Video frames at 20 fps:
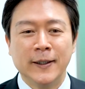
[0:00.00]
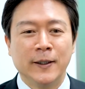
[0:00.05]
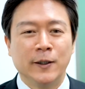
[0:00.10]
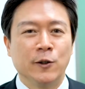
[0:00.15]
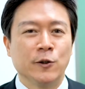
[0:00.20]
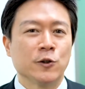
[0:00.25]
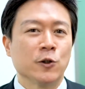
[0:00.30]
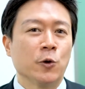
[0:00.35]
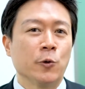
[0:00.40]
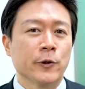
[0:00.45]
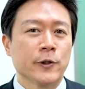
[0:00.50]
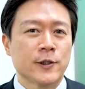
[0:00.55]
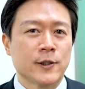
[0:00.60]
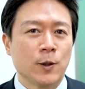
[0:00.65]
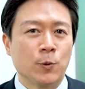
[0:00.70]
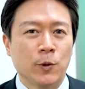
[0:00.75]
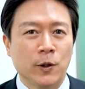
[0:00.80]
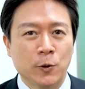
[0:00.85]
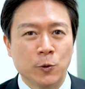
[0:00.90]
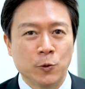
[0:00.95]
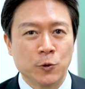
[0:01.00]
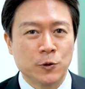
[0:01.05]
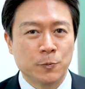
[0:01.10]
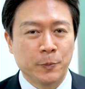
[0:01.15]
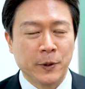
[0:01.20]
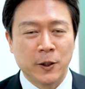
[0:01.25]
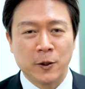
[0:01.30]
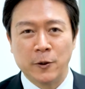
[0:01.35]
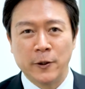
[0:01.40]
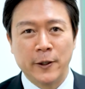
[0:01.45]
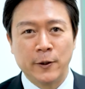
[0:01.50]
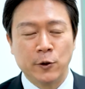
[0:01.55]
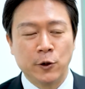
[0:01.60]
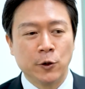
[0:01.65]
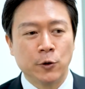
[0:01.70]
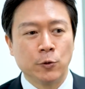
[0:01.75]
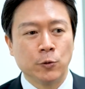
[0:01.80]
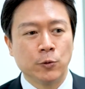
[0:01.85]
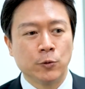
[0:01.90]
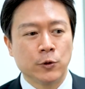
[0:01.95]
There's always someone who's better than
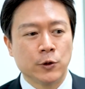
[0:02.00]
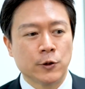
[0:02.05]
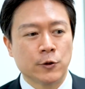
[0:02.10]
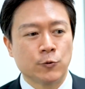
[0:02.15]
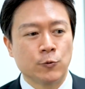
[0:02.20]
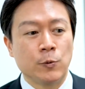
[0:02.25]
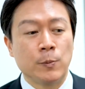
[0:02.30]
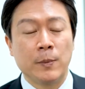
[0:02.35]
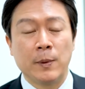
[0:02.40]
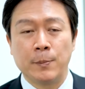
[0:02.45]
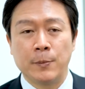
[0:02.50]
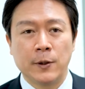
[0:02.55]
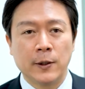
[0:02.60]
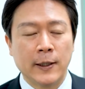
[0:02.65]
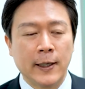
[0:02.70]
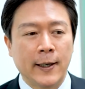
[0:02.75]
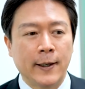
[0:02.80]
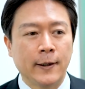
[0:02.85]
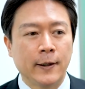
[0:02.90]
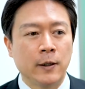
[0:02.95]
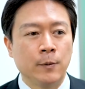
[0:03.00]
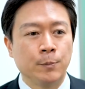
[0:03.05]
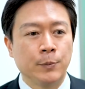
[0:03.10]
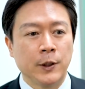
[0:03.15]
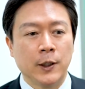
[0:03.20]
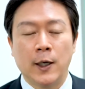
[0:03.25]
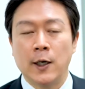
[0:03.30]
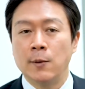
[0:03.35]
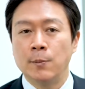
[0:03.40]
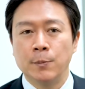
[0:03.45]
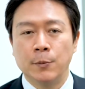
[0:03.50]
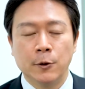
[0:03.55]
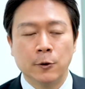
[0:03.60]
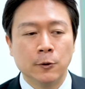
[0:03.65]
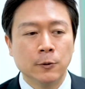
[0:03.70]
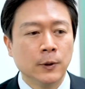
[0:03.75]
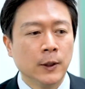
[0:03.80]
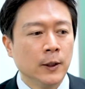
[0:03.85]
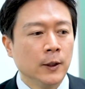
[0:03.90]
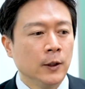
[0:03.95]
you. Just remember that and be
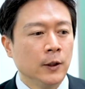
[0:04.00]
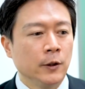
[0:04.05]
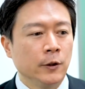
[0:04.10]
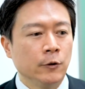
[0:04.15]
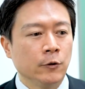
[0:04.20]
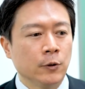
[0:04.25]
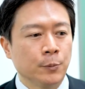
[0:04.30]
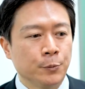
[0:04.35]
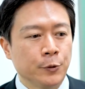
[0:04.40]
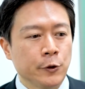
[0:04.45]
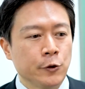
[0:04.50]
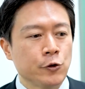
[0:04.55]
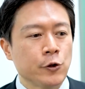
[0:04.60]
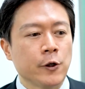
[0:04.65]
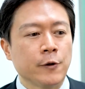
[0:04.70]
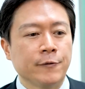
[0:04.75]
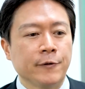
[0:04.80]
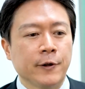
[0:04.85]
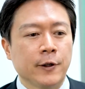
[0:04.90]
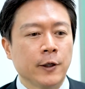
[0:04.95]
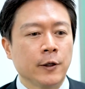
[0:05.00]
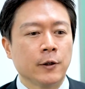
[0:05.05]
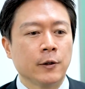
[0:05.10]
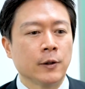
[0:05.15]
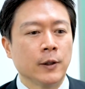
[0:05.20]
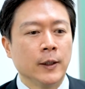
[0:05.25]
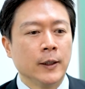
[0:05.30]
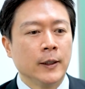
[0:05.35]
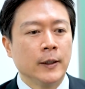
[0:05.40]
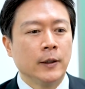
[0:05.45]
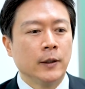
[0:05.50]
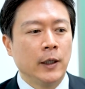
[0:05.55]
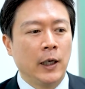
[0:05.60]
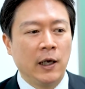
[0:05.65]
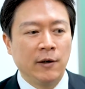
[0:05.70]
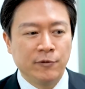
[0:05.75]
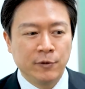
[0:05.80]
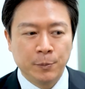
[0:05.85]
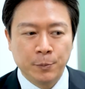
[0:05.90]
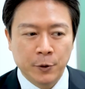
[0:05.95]
humble. You know, appreciate everything,
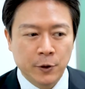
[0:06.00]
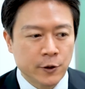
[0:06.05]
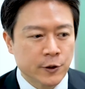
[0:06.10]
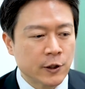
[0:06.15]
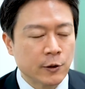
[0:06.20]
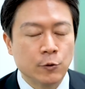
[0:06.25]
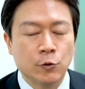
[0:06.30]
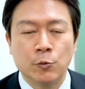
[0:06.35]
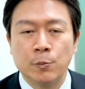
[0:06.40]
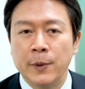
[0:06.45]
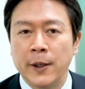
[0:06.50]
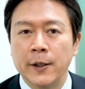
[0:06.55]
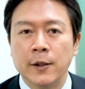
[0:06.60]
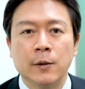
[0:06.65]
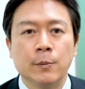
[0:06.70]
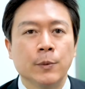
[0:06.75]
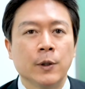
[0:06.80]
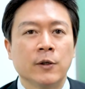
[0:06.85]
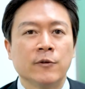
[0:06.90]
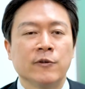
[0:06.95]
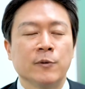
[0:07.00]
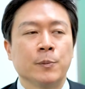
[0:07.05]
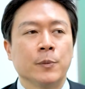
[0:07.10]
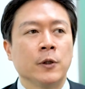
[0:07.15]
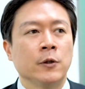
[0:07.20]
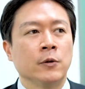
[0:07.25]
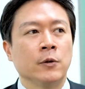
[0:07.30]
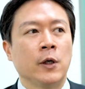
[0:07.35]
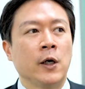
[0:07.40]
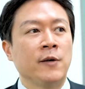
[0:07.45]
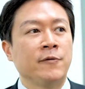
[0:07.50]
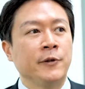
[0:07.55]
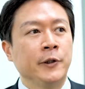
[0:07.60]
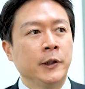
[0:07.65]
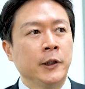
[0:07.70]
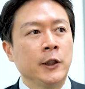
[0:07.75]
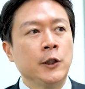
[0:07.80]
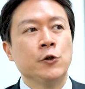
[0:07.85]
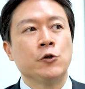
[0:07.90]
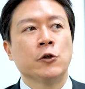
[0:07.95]
every person you met, every, you know, every
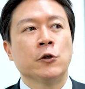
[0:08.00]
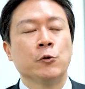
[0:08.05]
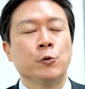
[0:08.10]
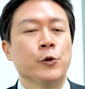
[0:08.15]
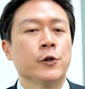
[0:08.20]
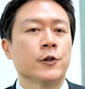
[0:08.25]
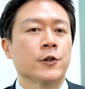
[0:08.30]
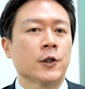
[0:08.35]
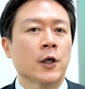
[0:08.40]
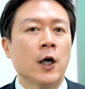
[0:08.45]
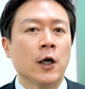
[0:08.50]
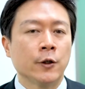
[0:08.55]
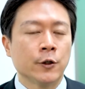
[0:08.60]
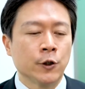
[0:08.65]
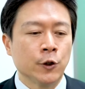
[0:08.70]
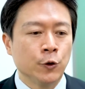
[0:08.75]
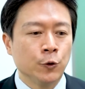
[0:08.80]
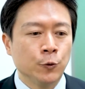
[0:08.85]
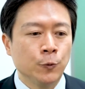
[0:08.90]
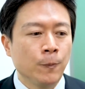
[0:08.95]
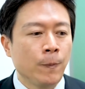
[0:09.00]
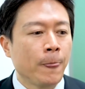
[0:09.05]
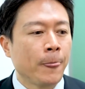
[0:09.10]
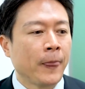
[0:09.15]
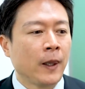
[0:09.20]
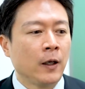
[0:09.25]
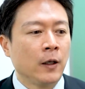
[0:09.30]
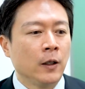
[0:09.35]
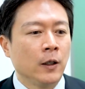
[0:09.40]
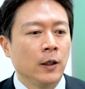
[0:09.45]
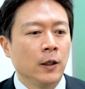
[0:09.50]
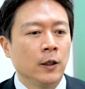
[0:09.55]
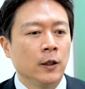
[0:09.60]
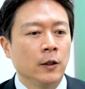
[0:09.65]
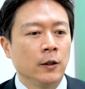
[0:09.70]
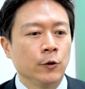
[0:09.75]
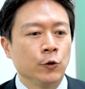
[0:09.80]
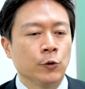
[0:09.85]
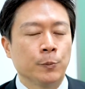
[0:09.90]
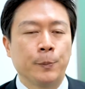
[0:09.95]
teacher who has taught you,
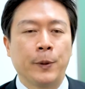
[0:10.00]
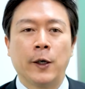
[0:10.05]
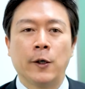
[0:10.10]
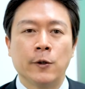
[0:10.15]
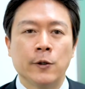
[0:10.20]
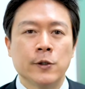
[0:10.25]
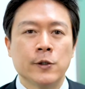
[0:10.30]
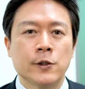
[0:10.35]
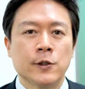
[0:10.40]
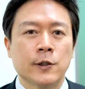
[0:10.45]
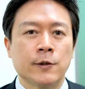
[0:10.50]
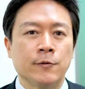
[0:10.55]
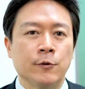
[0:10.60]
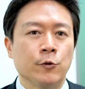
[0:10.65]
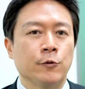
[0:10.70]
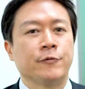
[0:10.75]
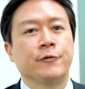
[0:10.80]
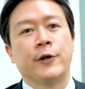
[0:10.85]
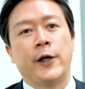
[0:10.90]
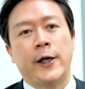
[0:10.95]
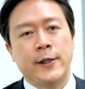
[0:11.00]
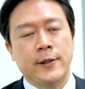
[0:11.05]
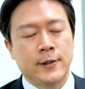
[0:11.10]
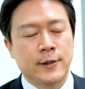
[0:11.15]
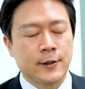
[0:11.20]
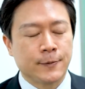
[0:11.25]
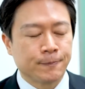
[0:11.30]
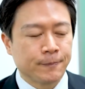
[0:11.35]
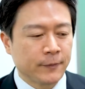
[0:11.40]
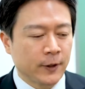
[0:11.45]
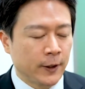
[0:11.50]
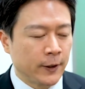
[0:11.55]
uh, your parents and your friends.